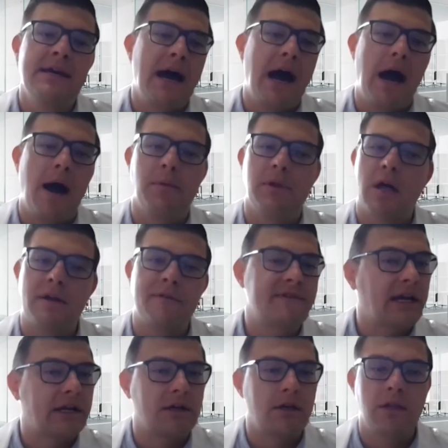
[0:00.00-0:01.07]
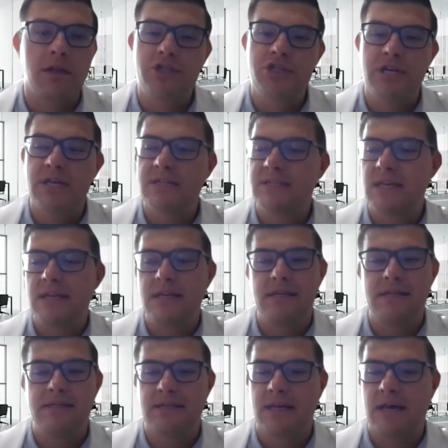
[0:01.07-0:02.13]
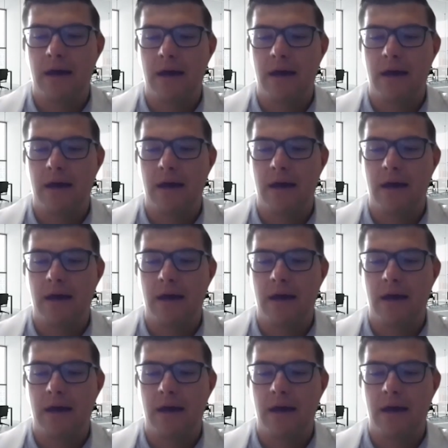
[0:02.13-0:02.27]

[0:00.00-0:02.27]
A lot of technology is